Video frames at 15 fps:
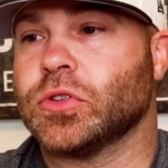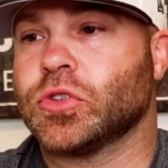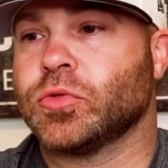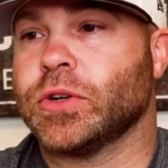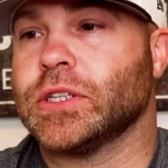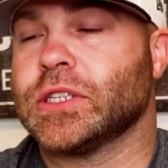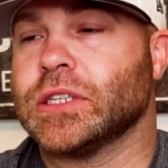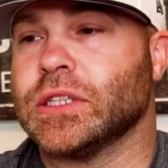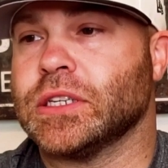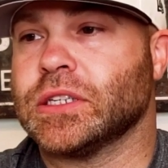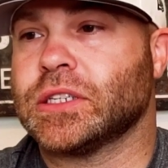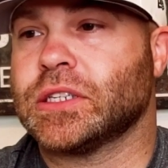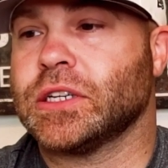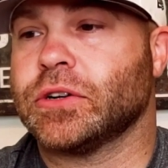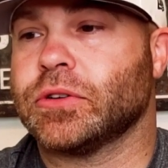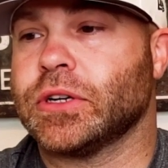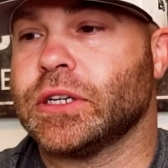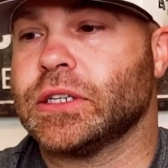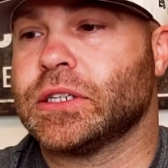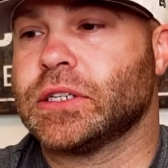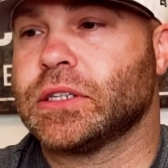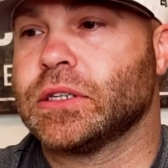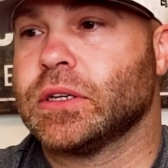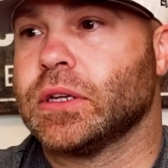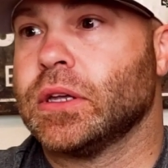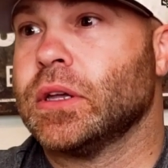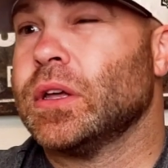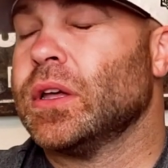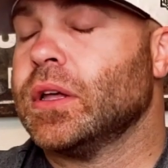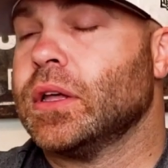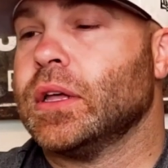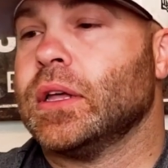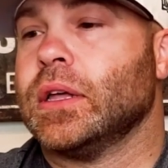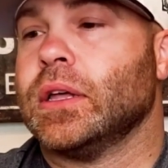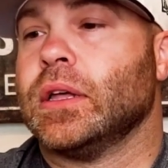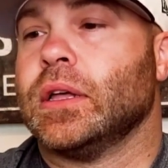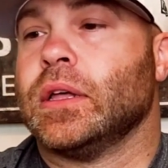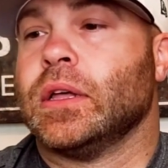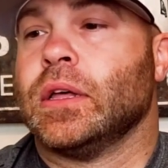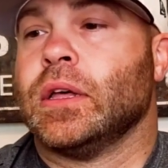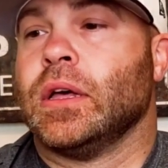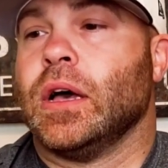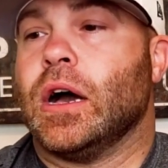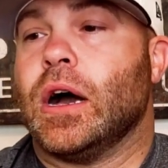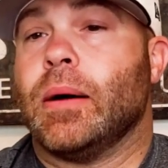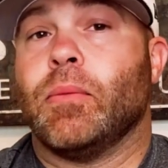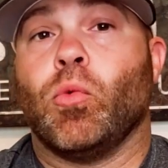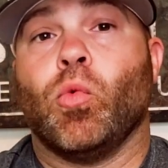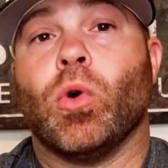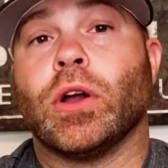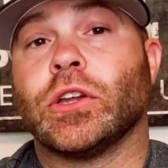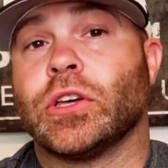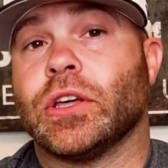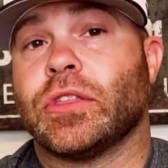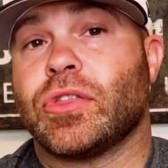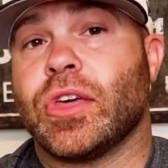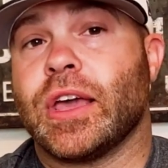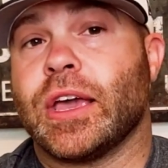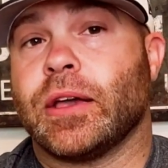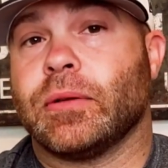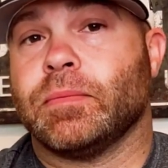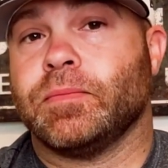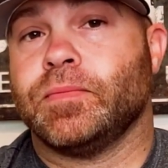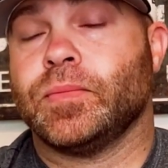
Twins in this series. One good thing